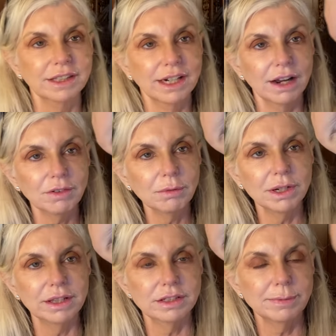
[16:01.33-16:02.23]
that every
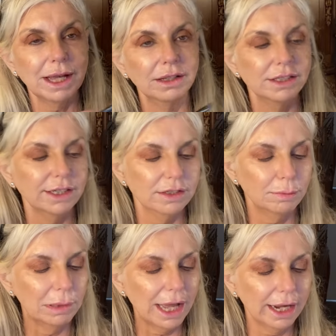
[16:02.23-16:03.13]
one of these palettes has
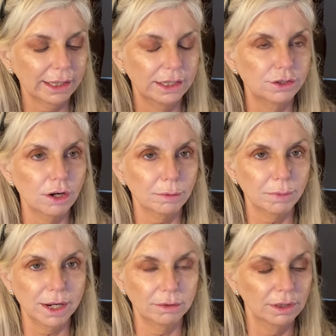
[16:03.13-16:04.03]
black and dark
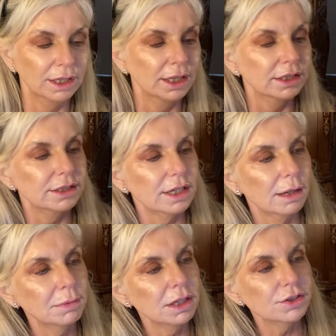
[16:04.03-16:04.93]
brown to,
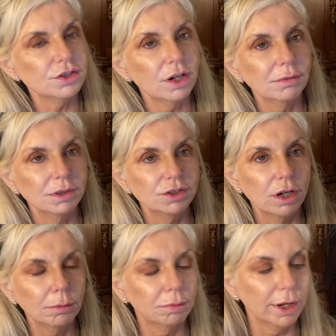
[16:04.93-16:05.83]
I'm going to start with
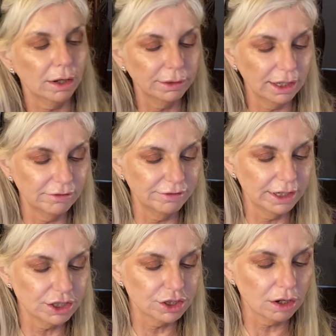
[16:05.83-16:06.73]
dark brown and
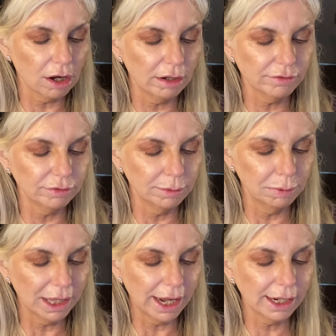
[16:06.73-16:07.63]
finish it off with
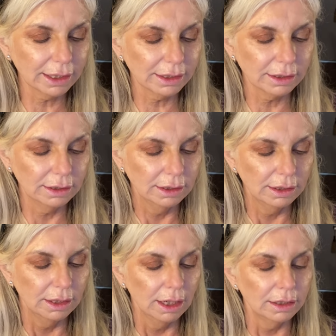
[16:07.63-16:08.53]
black.
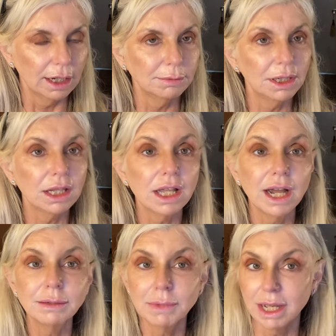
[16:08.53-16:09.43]
I'm going to
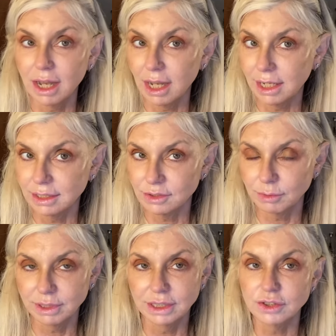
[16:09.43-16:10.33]
line my eyes
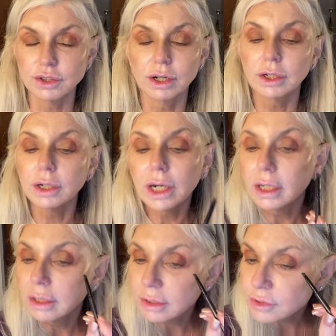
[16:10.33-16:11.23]
with these darker
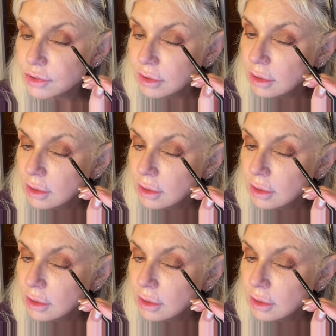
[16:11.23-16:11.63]
colors.